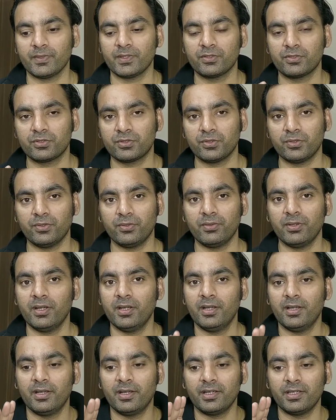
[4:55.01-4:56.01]
So
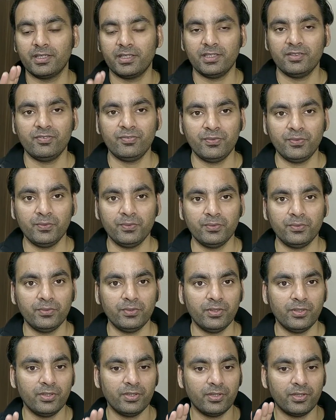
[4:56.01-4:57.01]
if
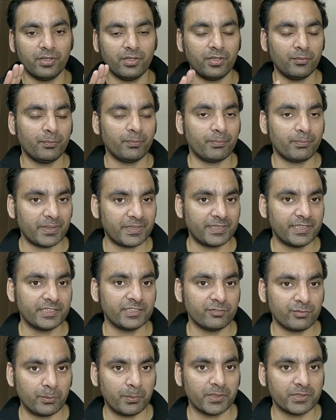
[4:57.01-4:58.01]
you
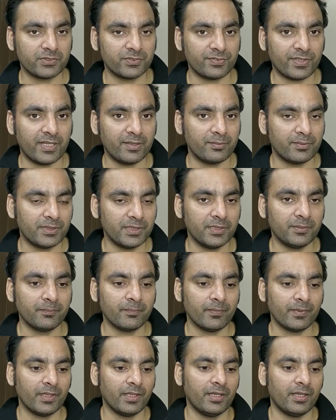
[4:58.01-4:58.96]
purchase a OnePlus 5T,